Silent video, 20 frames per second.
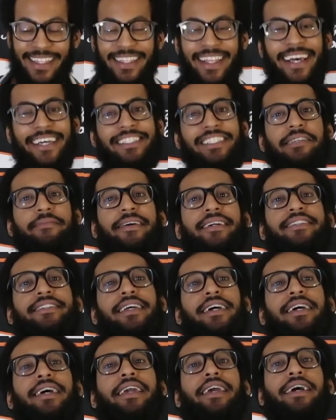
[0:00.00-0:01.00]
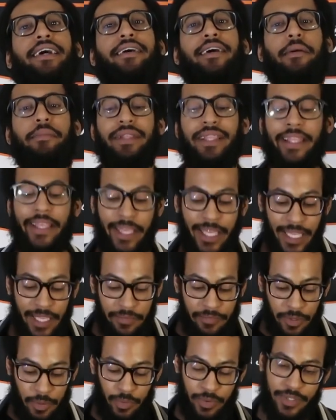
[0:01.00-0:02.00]
Last time I saw y'all, I
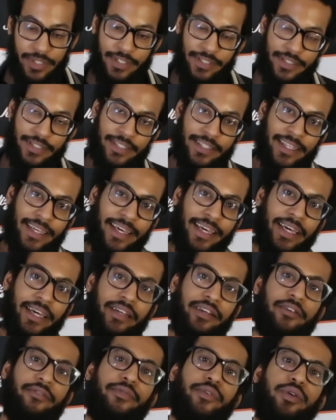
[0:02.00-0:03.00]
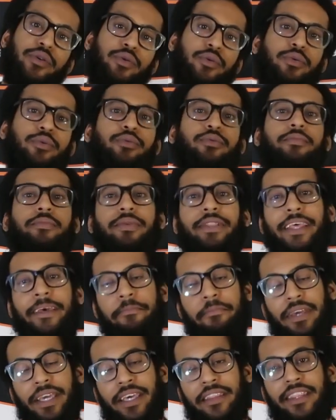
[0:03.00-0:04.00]
believe it was the interview
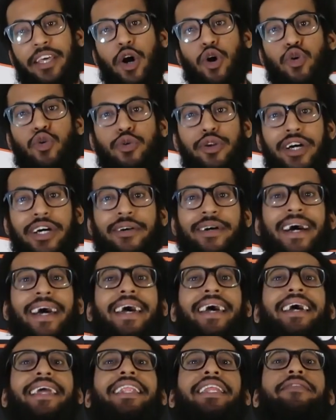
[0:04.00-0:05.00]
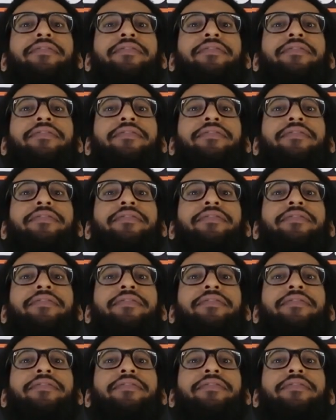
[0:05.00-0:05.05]
that me and the Uno had.